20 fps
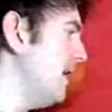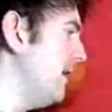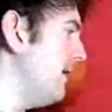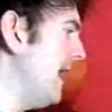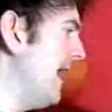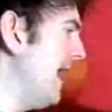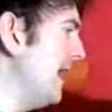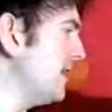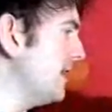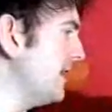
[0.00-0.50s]
So
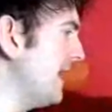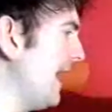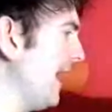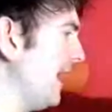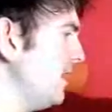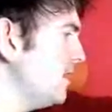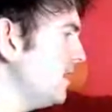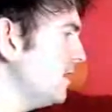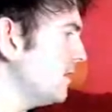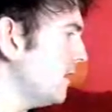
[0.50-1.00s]

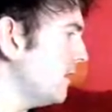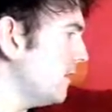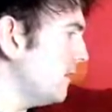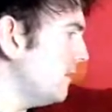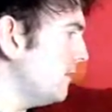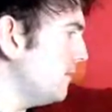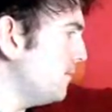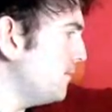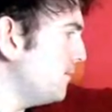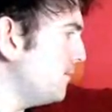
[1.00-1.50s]

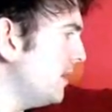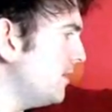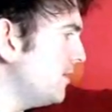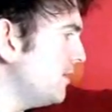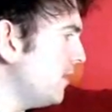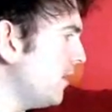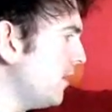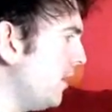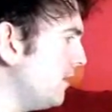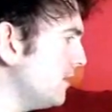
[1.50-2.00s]
educational, but
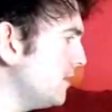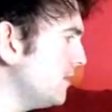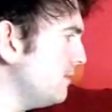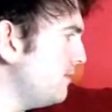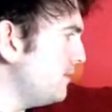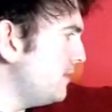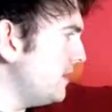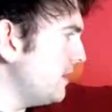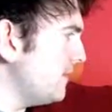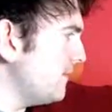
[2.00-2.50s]
not
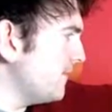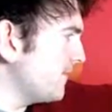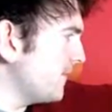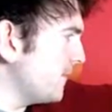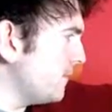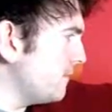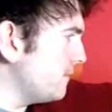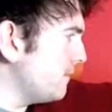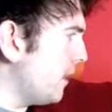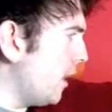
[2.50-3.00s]
completely
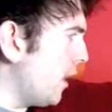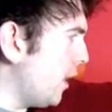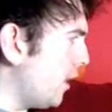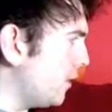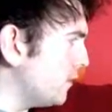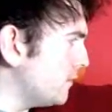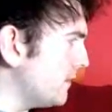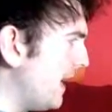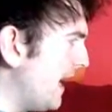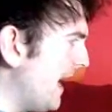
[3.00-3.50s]
full
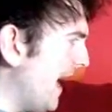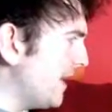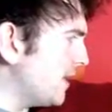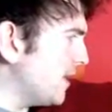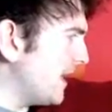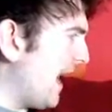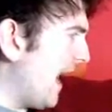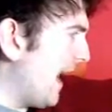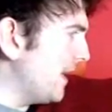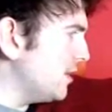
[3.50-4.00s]
on
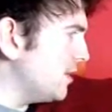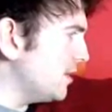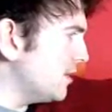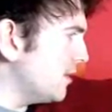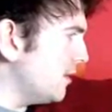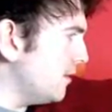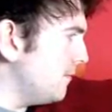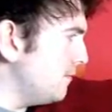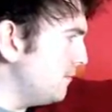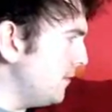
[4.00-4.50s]

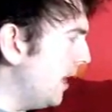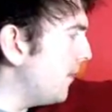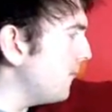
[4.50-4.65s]
educational.